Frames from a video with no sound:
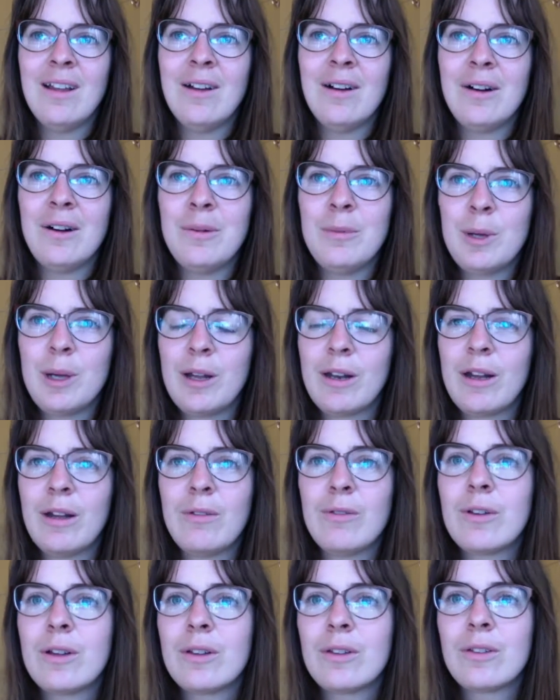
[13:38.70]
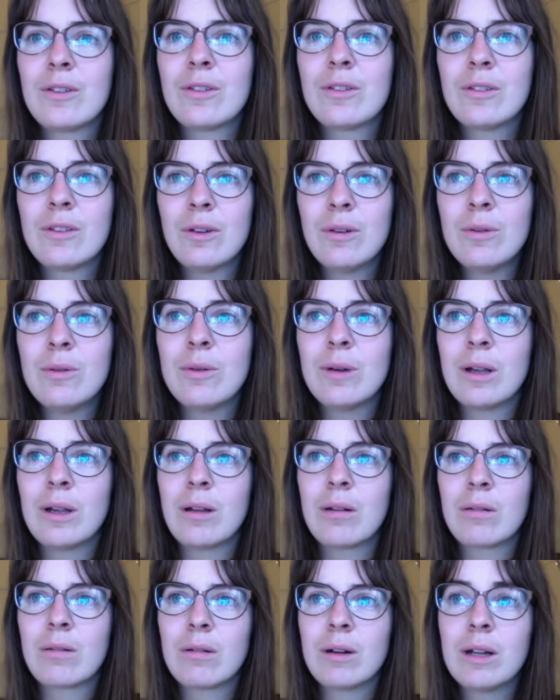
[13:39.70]
oh my god, I felt so
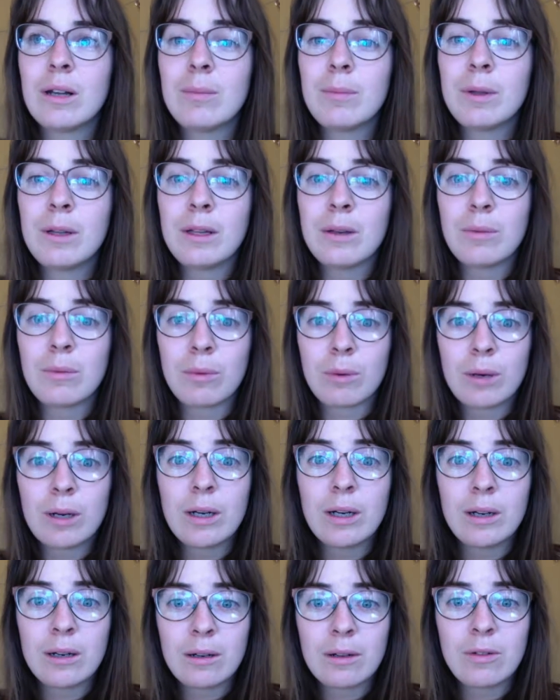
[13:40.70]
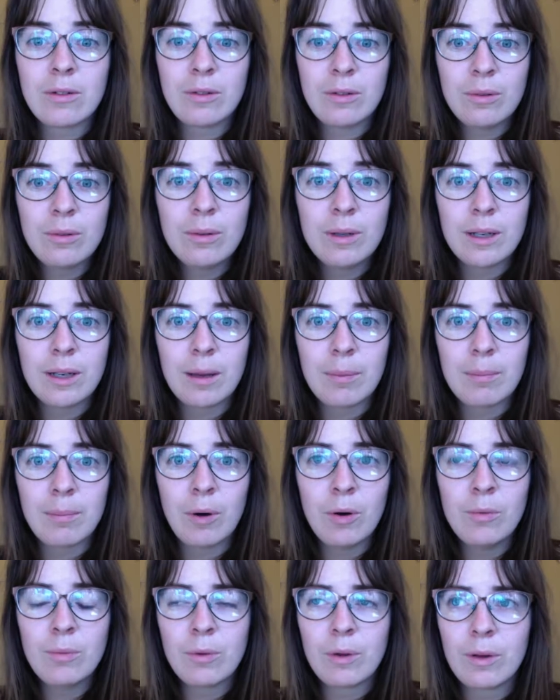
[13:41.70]
incredibly weird too in that
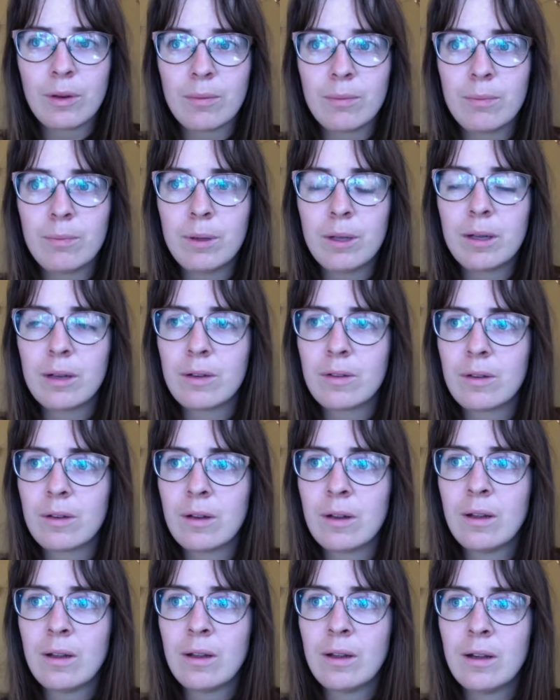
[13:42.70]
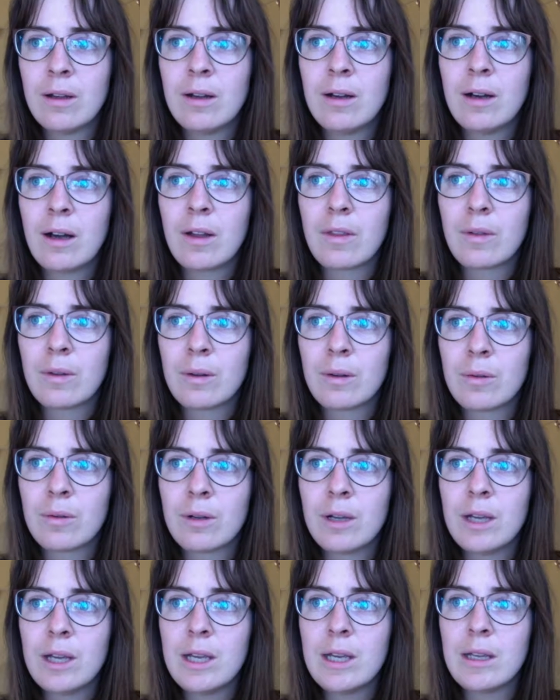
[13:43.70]
moment, because I thought,
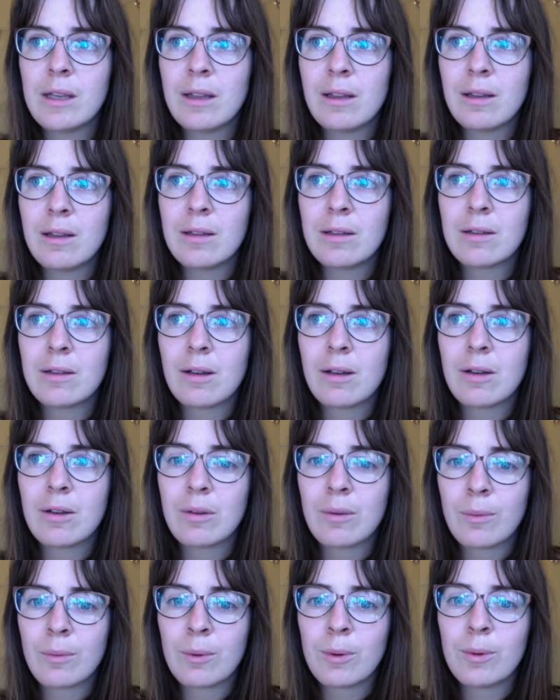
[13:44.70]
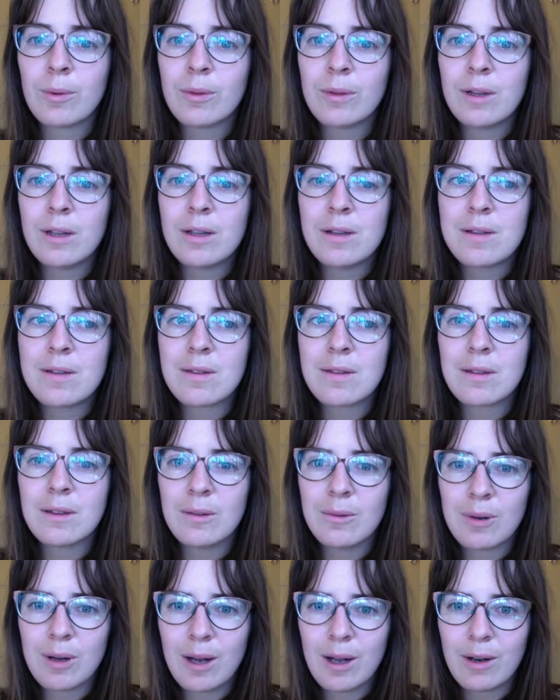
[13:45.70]
okay, the world needs a
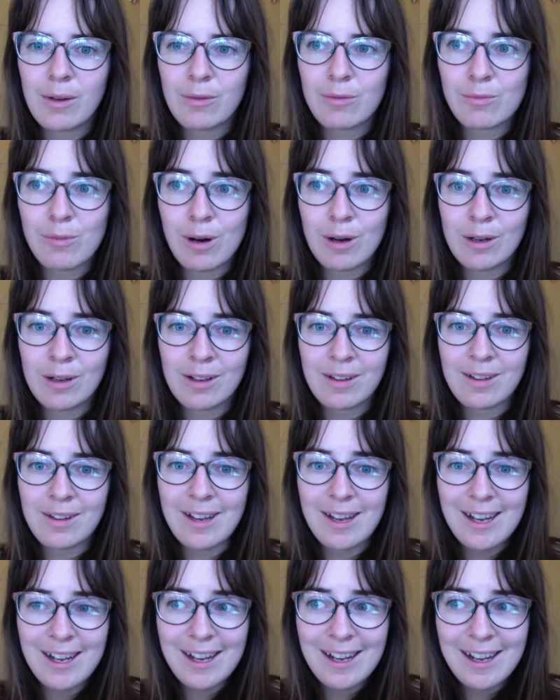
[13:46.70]
new kind of marketing.